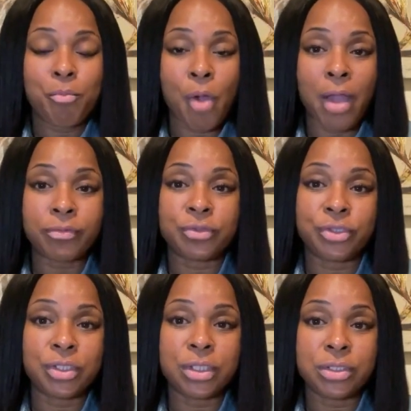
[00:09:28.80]
after
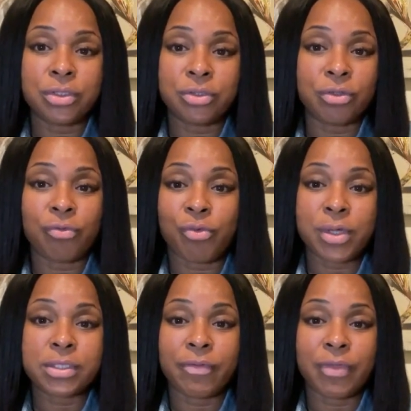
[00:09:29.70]
she listened to the
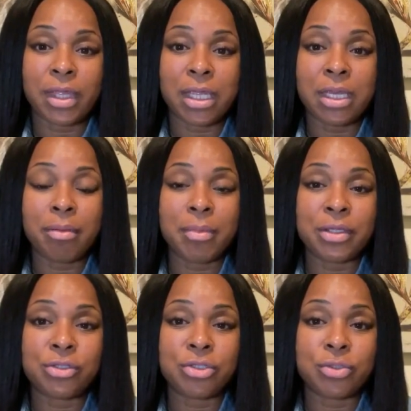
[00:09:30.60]
voice of the
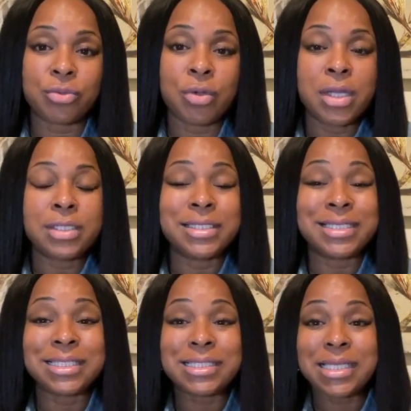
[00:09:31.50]
enemy to
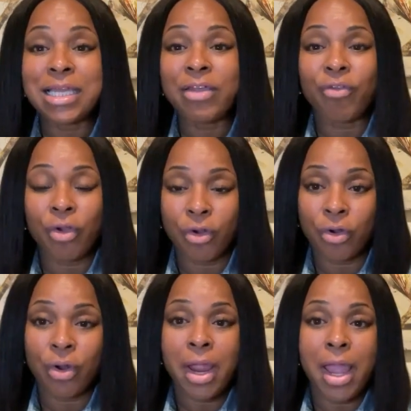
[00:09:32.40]
deceive
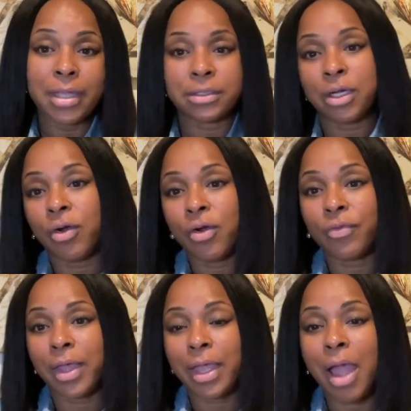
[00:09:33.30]
her and tell her
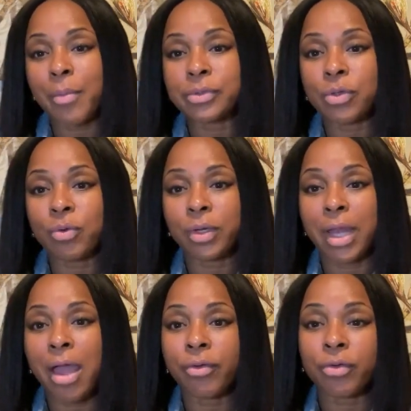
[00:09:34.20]
that God was holding
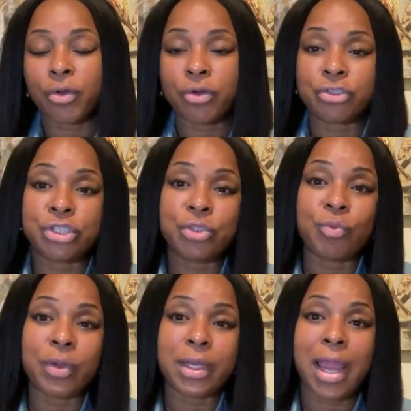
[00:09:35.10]
out on her, she
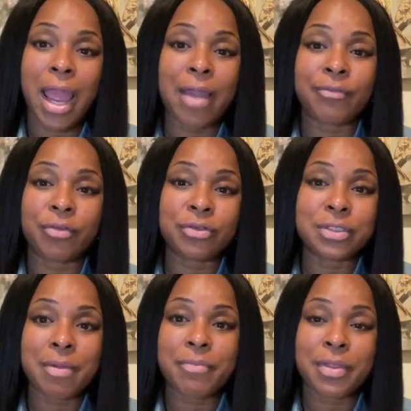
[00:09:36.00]
went after
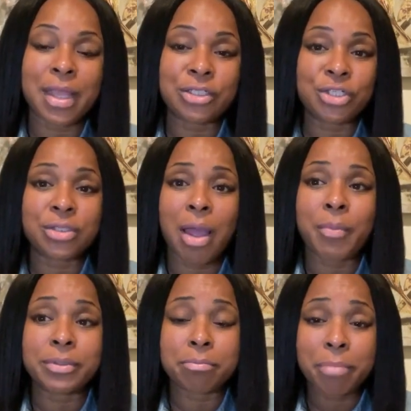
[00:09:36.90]
something that she thought
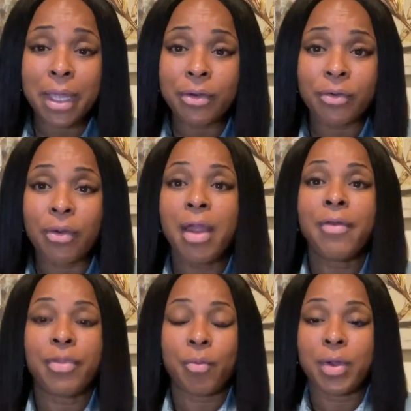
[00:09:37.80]
was better
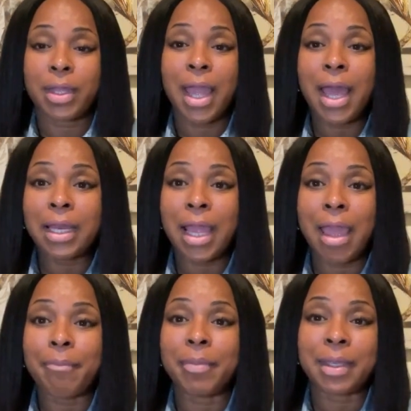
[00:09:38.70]
than what God
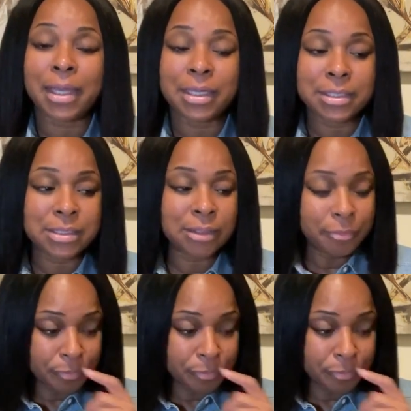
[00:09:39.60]
had because